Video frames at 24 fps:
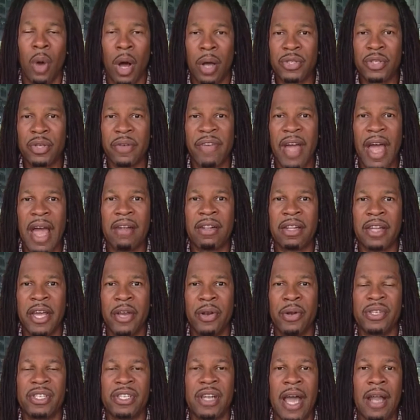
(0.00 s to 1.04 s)
You also have had
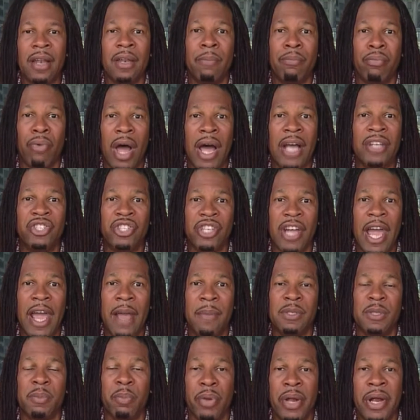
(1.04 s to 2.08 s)
leaders like LeBron
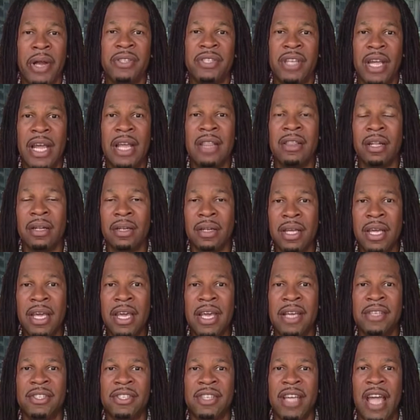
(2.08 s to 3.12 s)
James, players in the
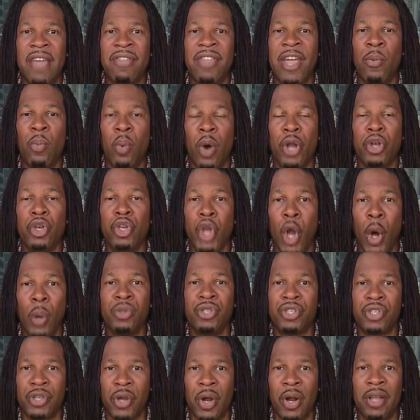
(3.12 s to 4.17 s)
league, saying they want
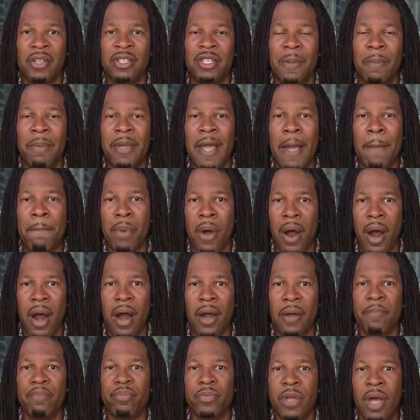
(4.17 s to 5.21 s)
no Sterling to be a
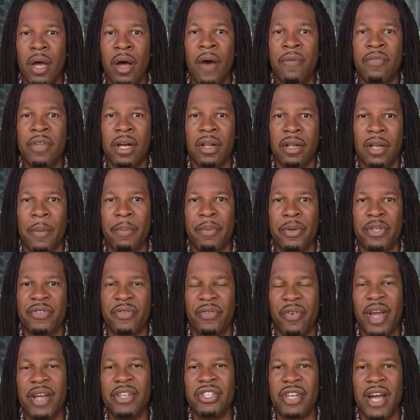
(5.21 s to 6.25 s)
part of the
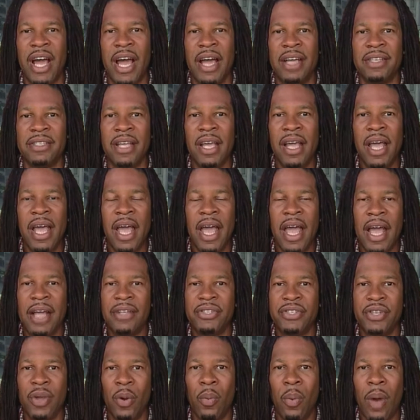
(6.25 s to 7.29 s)
Clippers franchise.
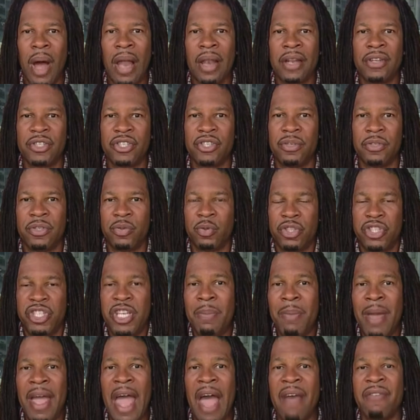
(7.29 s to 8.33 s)
And so while
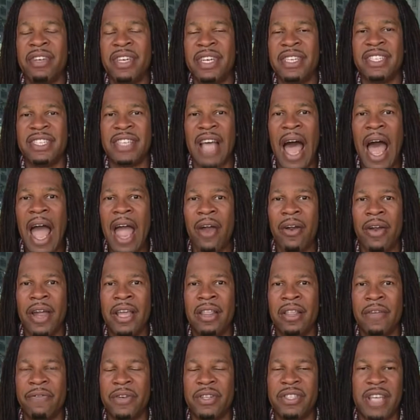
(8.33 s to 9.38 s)
she may have a
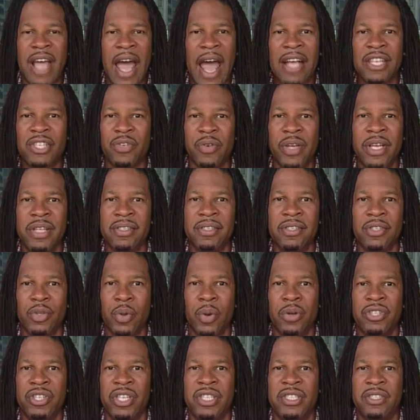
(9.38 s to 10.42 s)
desire, either for tax
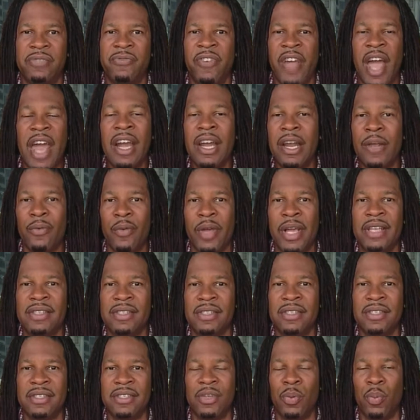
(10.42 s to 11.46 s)
reasons or just vanity
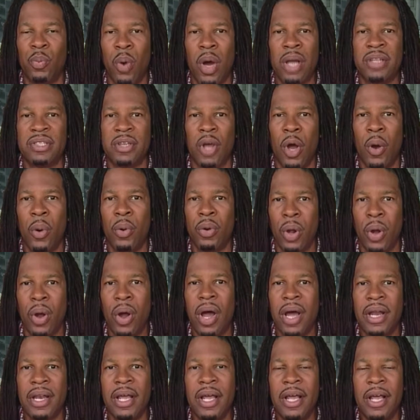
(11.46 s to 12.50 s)
reasons, to want to hold
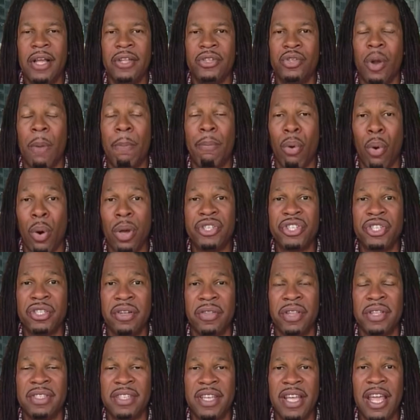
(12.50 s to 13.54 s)
on to a
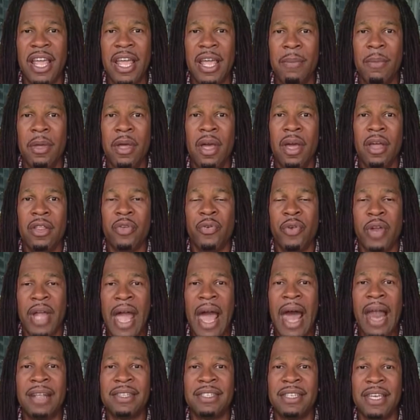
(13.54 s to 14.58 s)
portion of the team, the
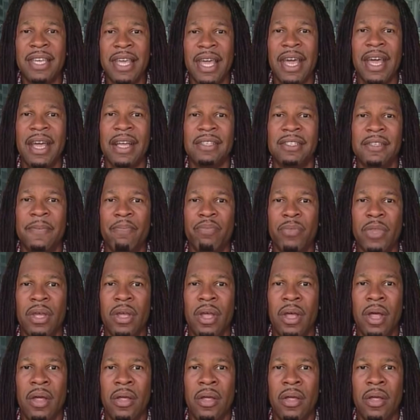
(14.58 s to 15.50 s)
reality is